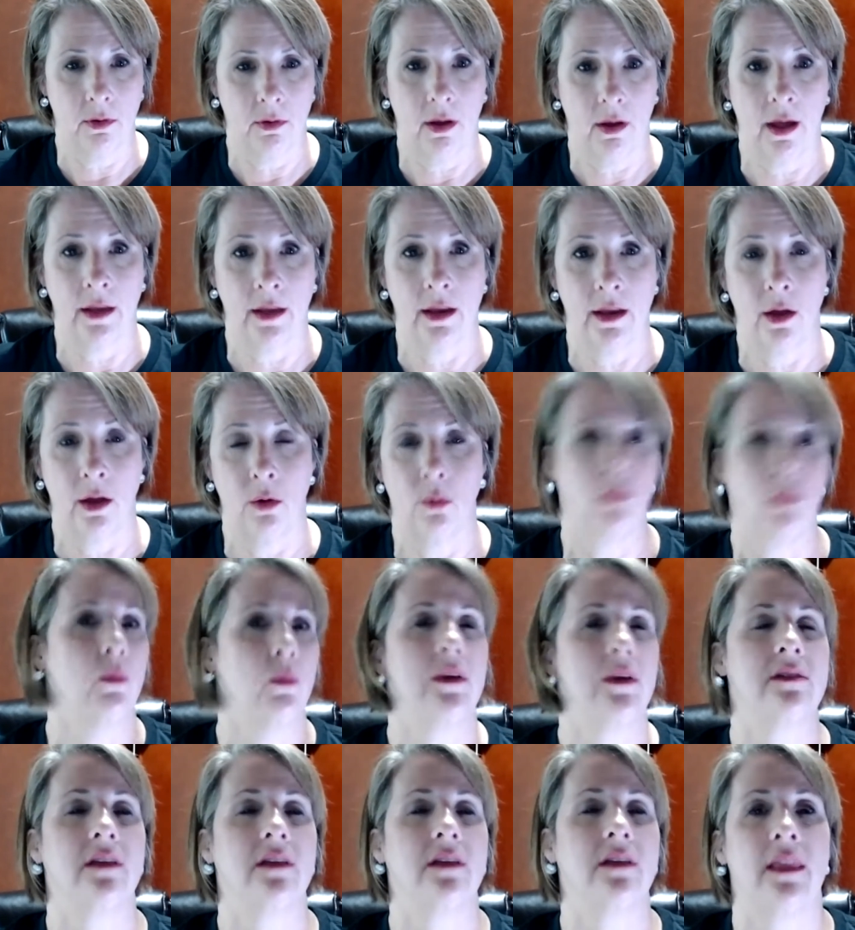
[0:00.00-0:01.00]
I know we
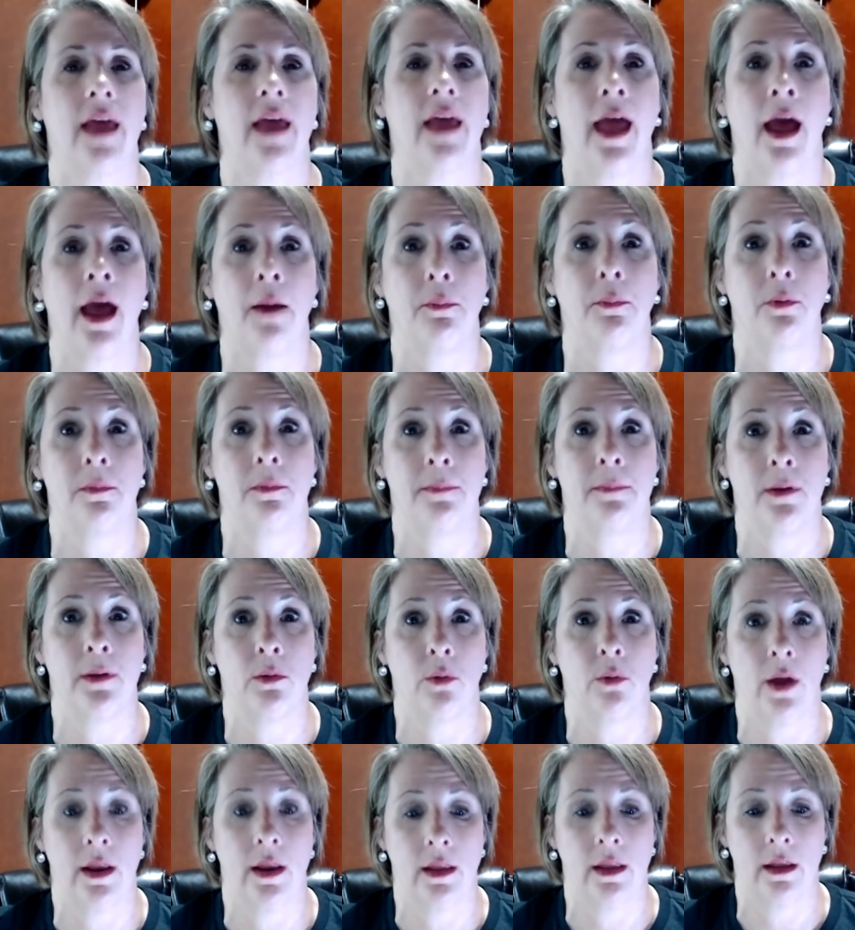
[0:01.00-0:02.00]
said the app would be
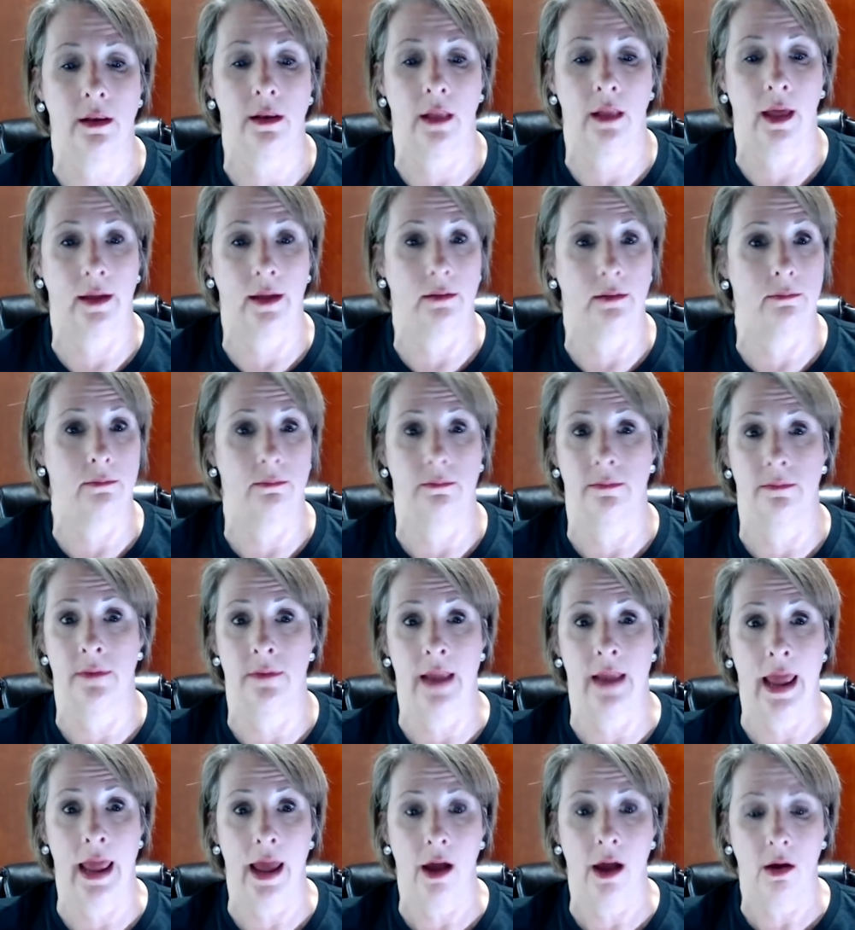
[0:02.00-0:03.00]
ready like
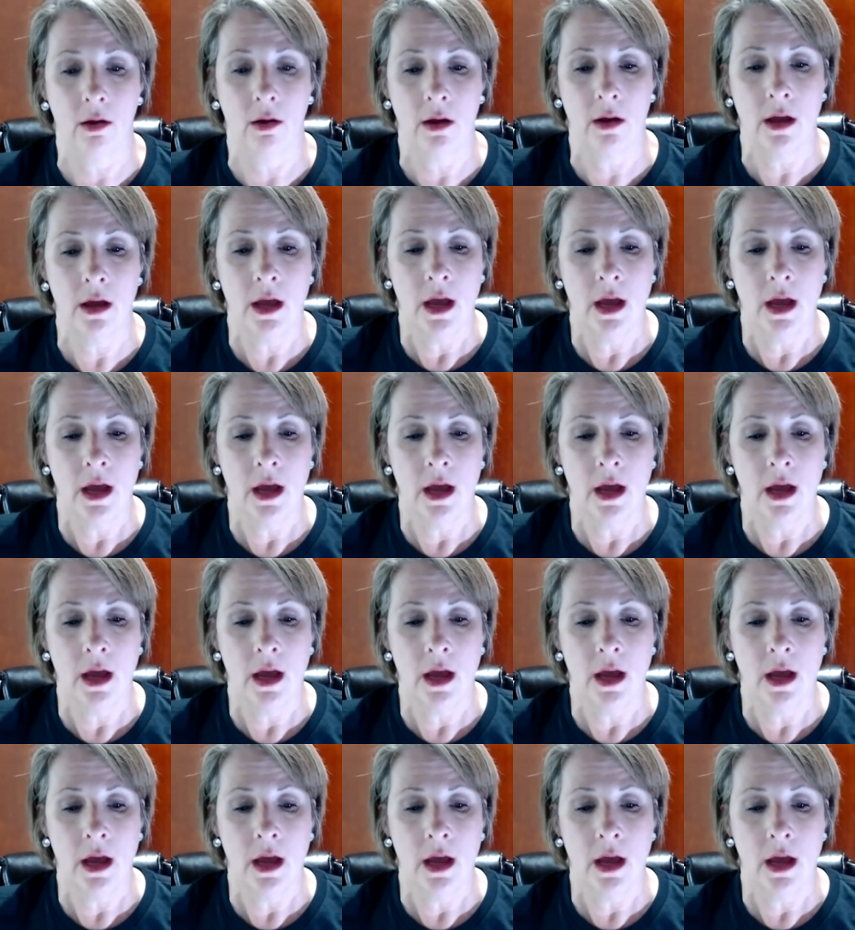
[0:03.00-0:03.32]
now,